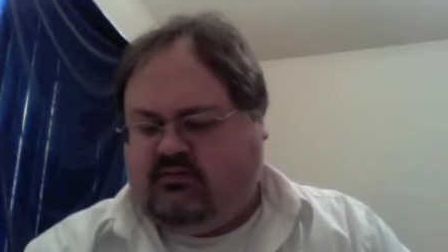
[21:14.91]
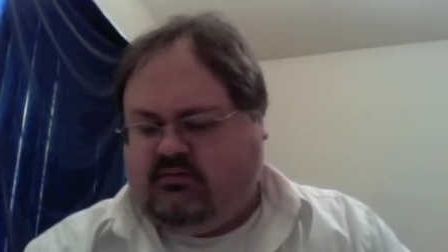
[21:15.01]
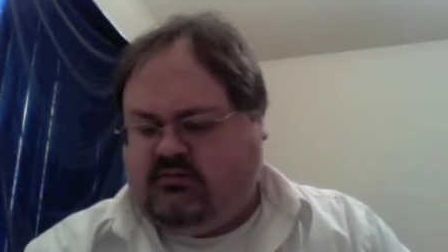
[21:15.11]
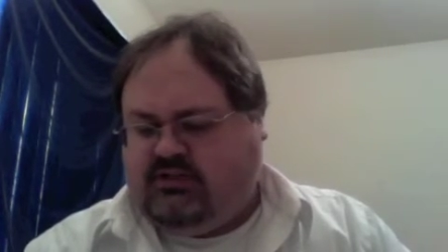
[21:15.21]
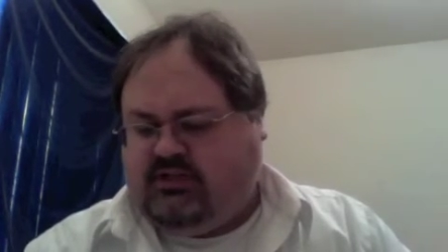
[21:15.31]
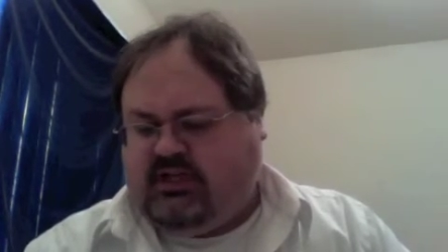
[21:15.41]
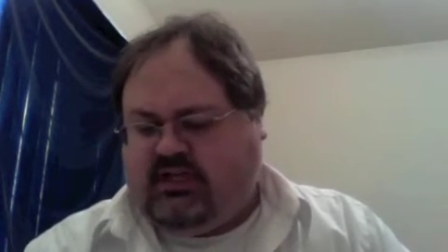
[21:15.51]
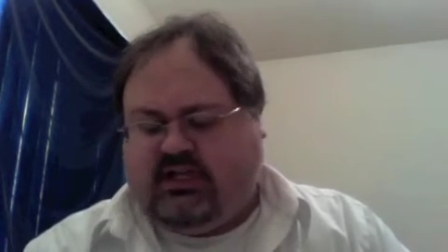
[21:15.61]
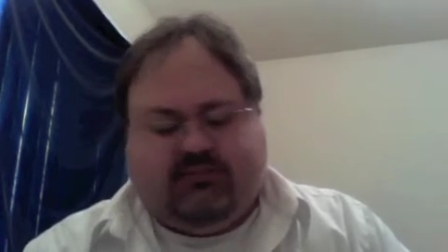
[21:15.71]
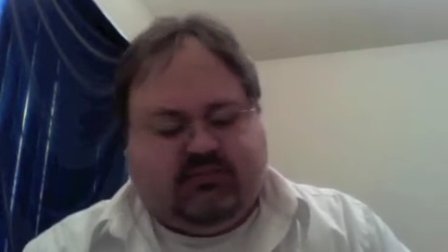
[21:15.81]
You should get a
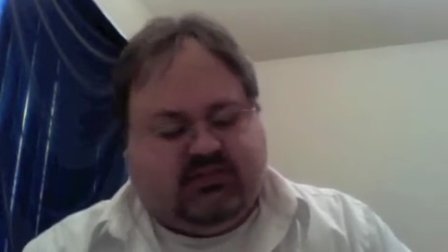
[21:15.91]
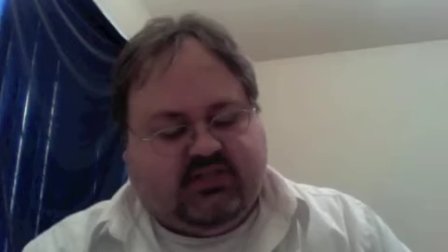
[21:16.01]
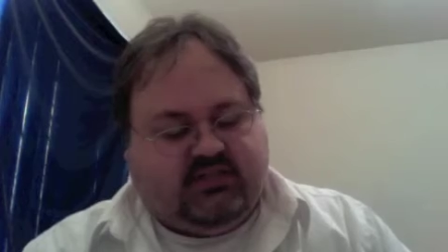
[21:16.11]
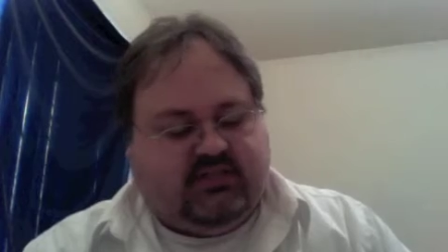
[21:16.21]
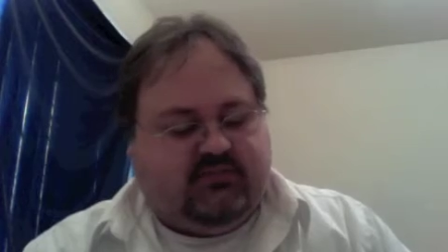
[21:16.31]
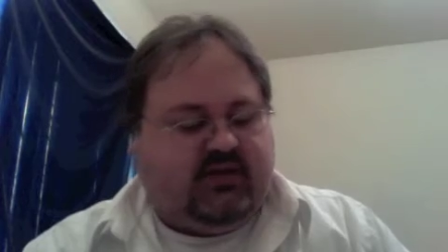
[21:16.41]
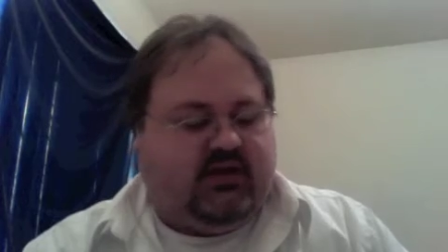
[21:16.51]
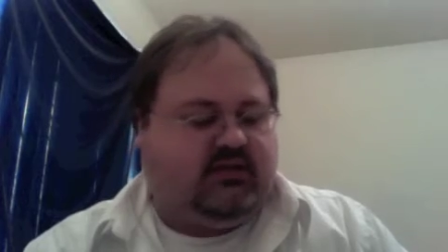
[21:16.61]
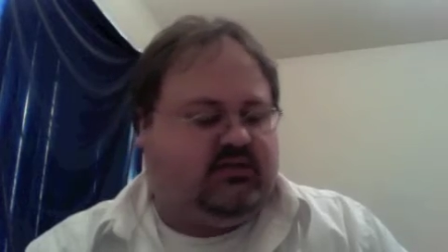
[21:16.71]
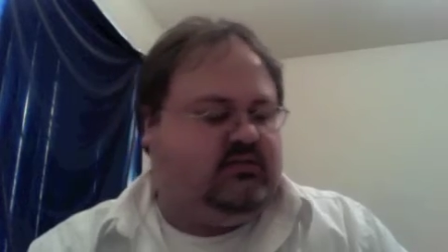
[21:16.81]
couple sets in a
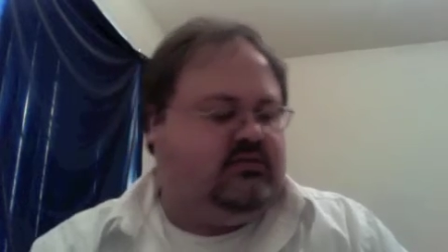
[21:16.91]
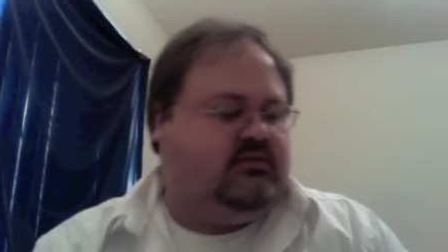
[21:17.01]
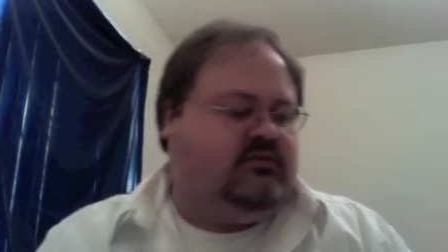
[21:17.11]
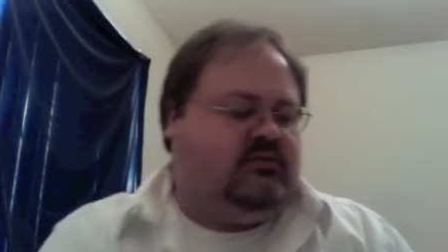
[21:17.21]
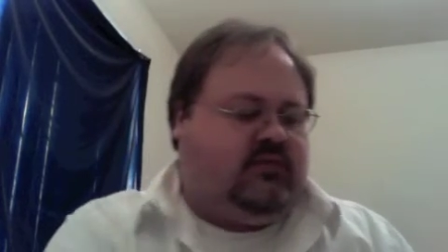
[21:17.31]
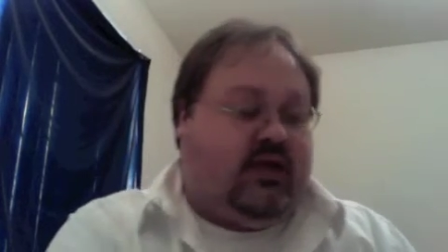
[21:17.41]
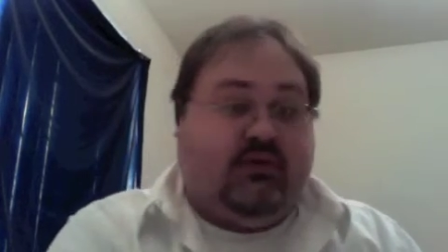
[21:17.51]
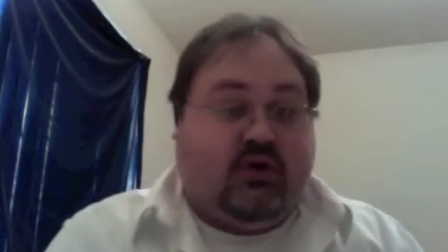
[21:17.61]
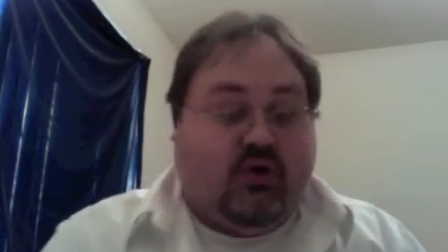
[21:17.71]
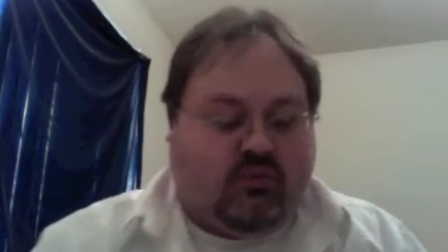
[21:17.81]
box, I would
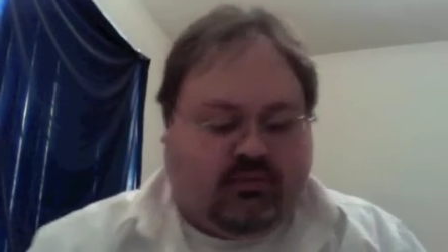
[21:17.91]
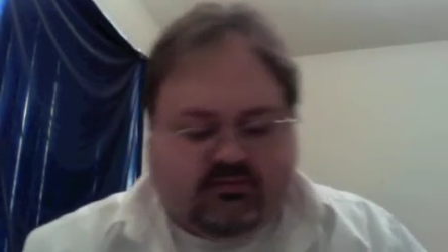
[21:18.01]
hope.